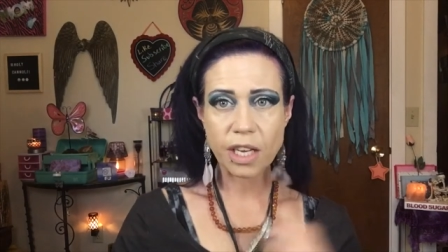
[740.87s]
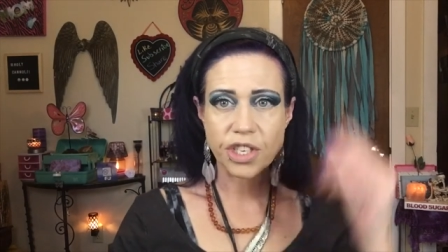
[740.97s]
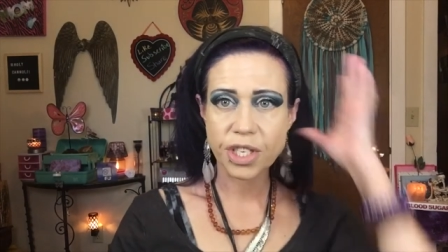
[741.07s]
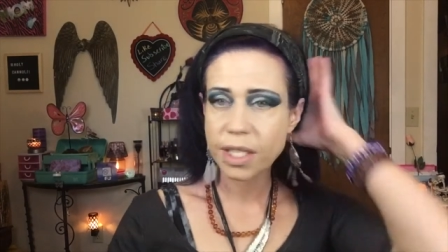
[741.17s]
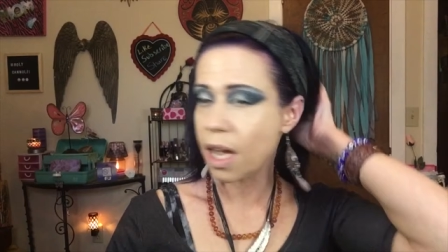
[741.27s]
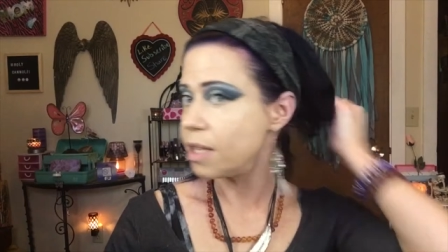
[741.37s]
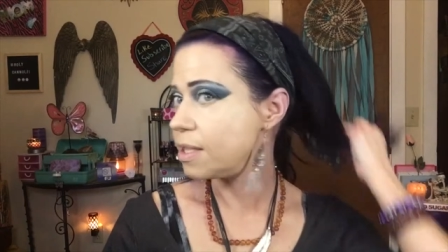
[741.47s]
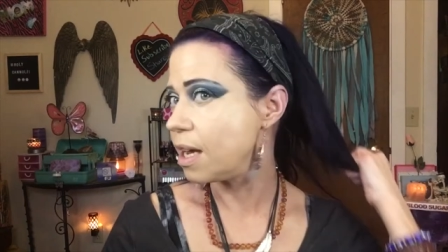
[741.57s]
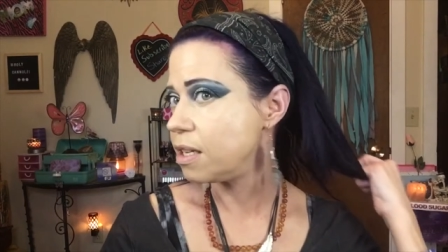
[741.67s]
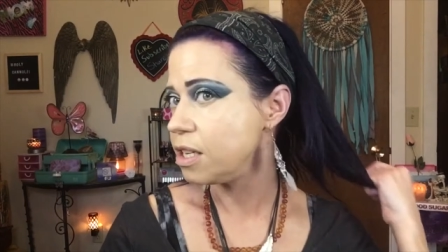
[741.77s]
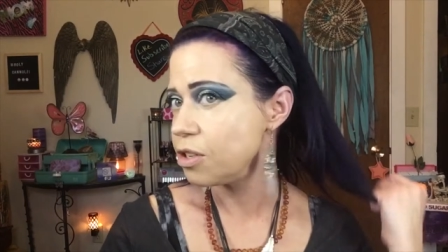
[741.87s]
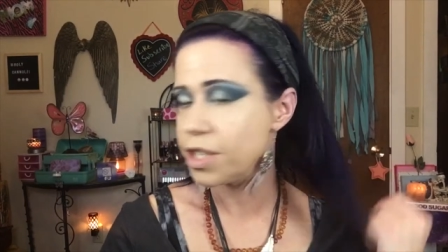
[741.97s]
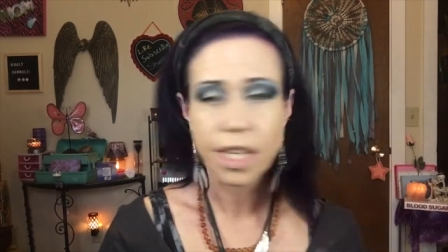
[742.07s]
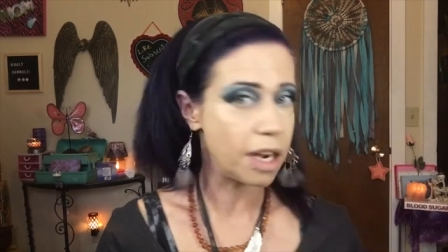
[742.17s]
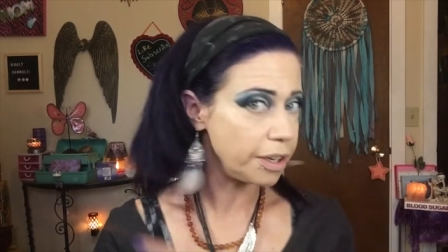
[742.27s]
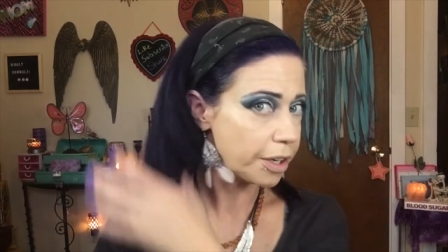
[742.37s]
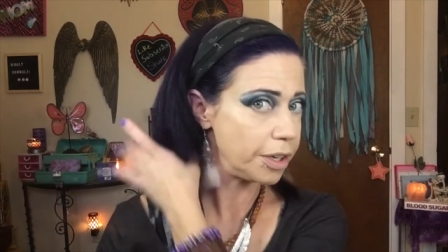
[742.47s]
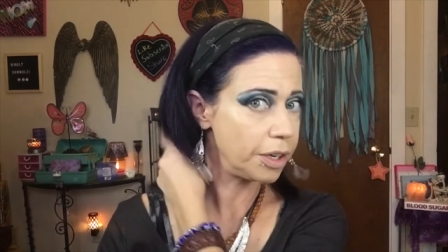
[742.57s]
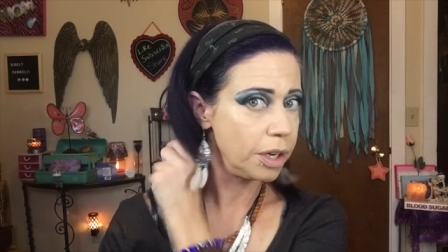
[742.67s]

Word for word: I just got 10 years younger.